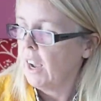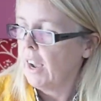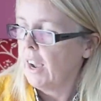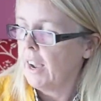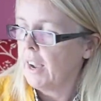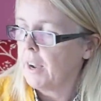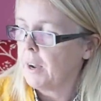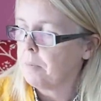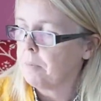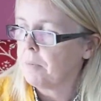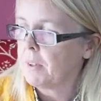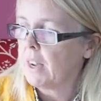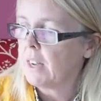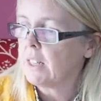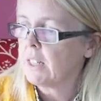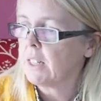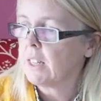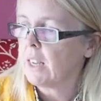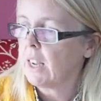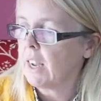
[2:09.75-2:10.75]
Um,
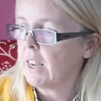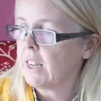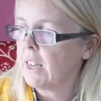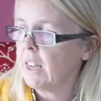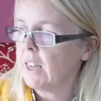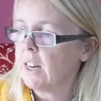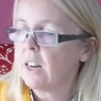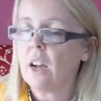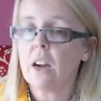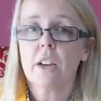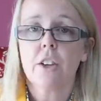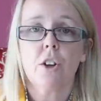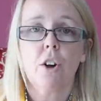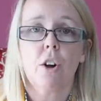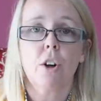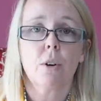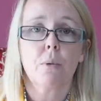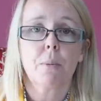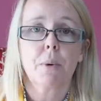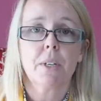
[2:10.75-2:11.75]
as a, again, I
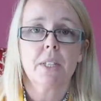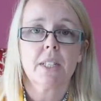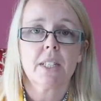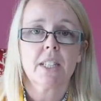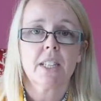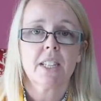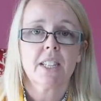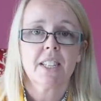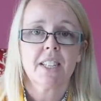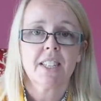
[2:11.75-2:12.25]
always